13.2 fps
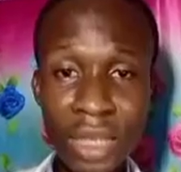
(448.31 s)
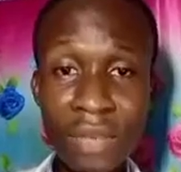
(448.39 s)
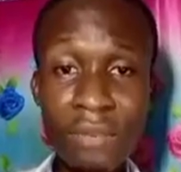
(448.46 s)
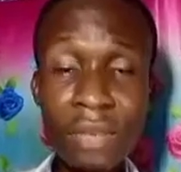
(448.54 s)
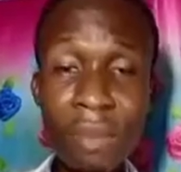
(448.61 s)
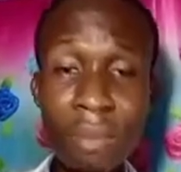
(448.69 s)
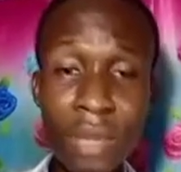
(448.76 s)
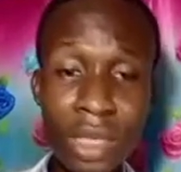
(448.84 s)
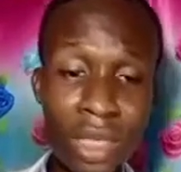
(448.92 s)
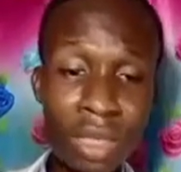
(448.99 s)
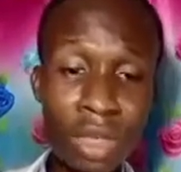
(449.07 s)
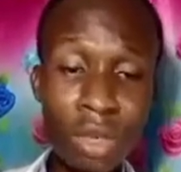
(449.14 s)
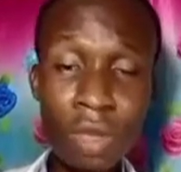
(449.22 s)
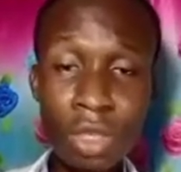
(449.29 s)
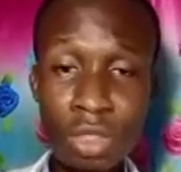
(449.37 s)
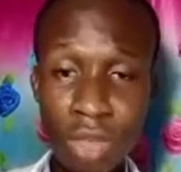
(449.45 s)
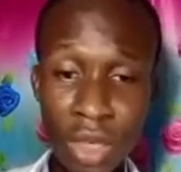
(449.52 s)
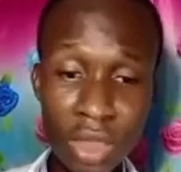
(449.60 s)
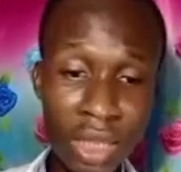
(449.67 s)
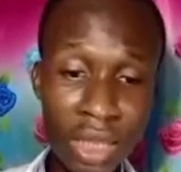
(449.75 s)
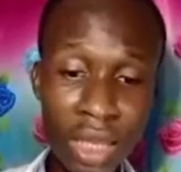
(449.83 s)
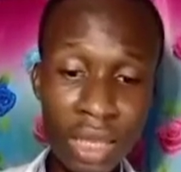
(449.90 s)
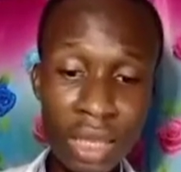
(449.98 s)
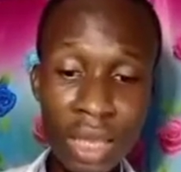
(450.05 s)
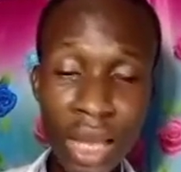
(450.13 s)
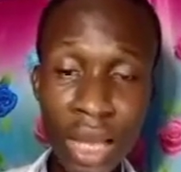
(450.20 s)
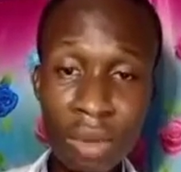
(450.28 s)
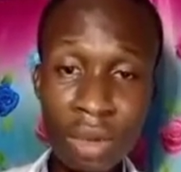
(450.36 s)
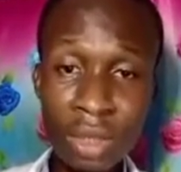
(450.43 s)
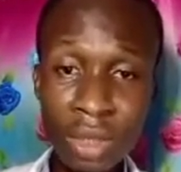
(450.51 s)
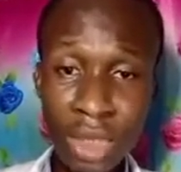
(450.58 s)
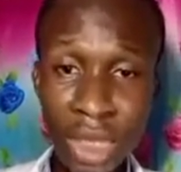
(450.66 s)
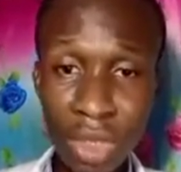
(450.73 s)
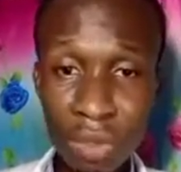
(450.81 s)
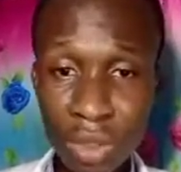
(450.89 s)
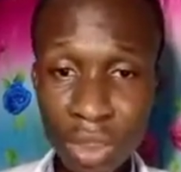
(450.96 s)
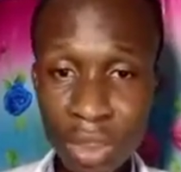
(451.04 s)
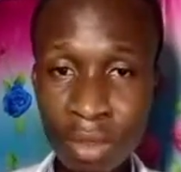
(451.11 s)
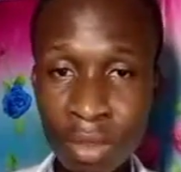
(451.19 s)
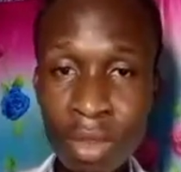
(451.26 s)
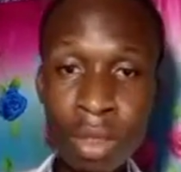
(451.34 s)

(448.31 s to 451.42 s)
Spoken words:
inflammation of a structure around the heel region